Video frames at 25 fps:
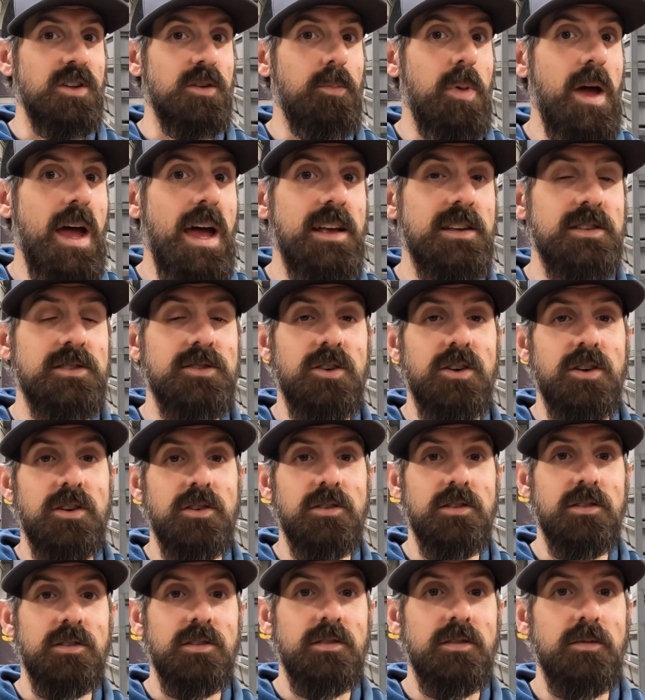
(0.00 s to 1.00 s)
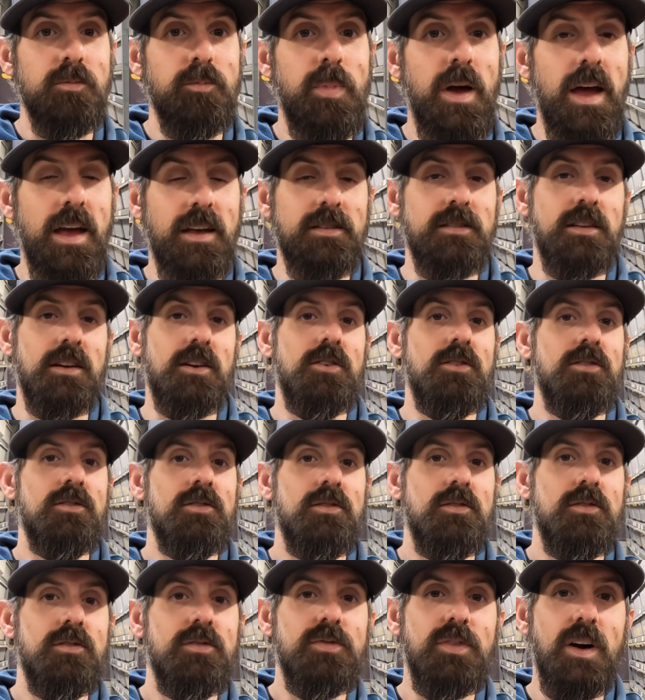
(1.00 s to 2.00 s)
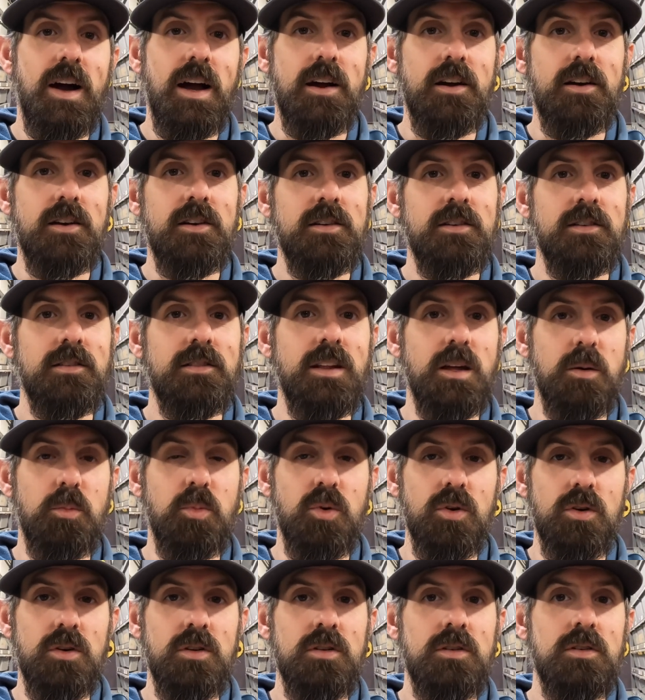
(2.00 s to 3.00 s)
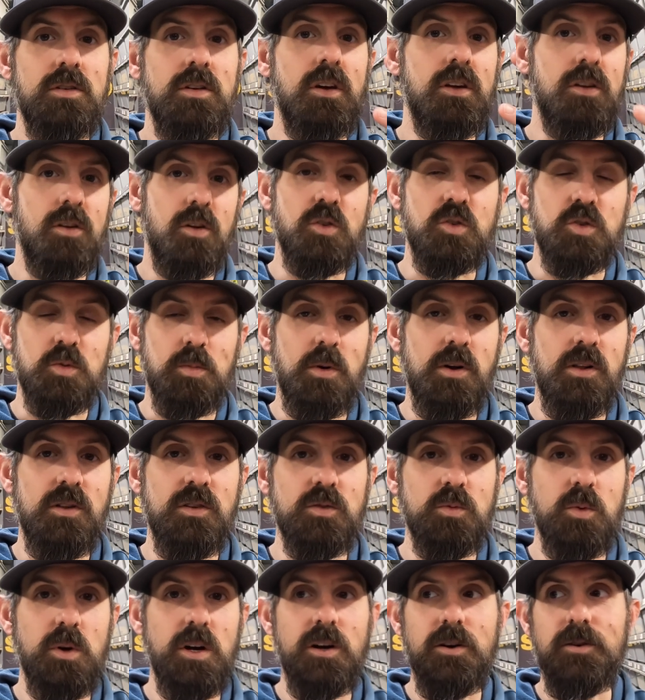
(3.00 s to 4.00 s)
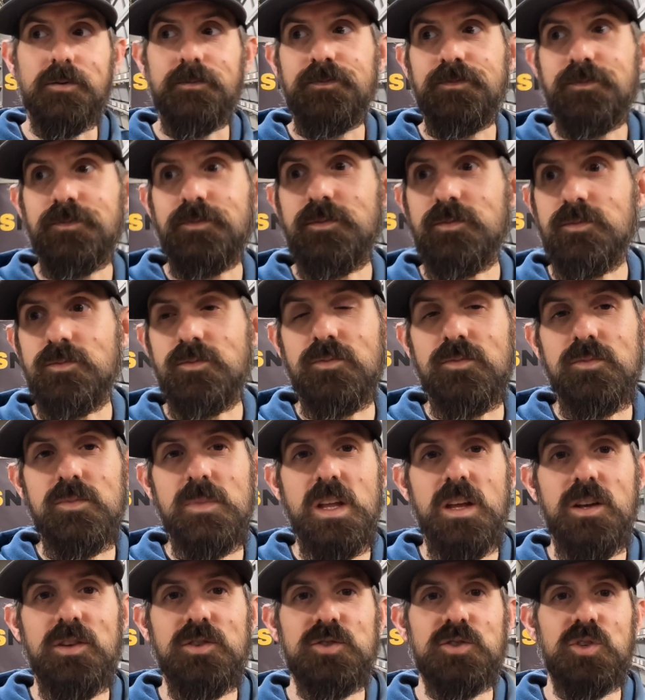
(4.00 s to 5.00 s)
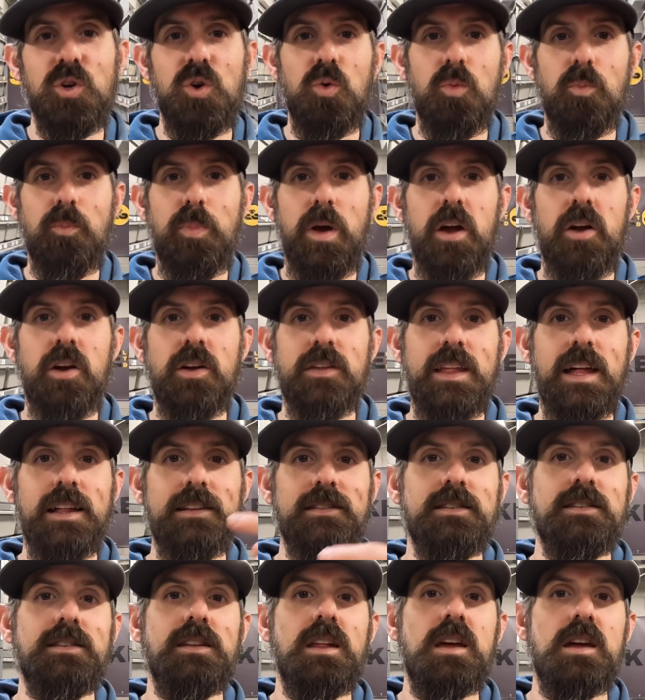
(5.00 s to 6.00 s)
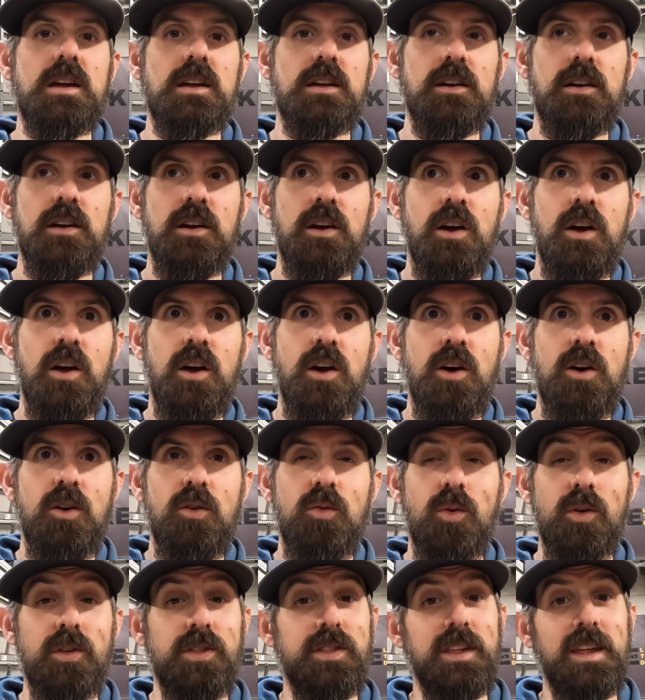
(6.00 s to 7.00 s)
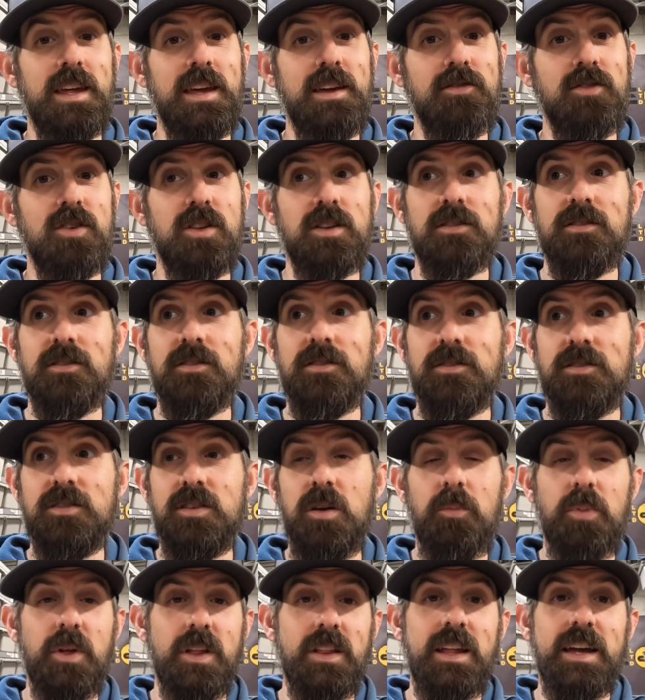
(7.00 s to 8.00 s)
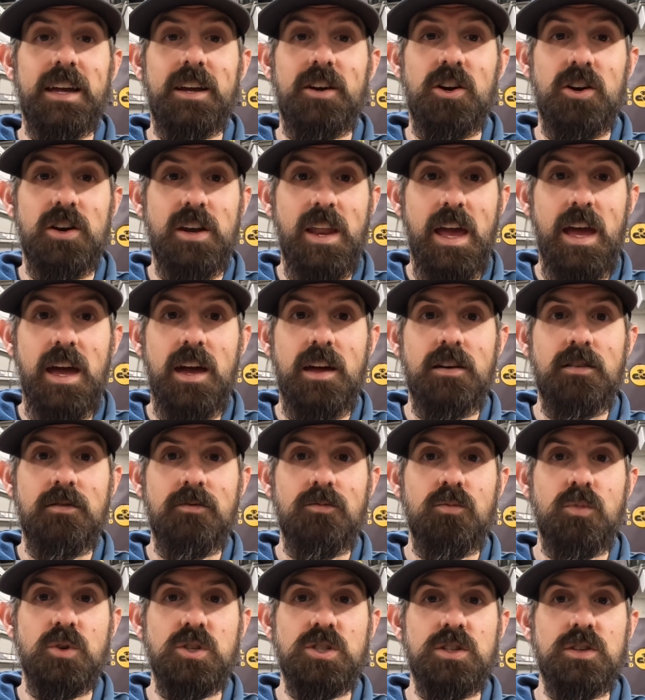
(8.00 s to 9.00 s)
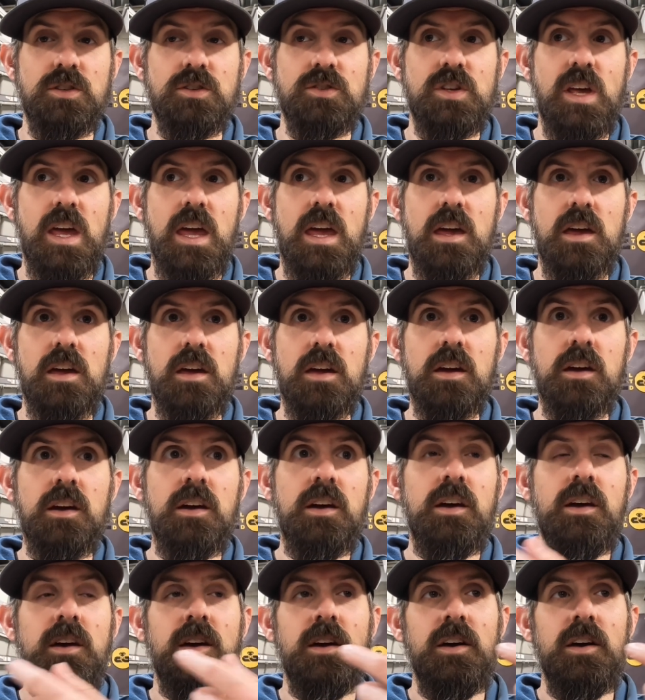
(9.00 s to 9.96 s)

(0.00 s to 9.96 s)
pass on pastel, fire, leopard, and ultramel as well. So pairing that snake with even something like her dad, which is a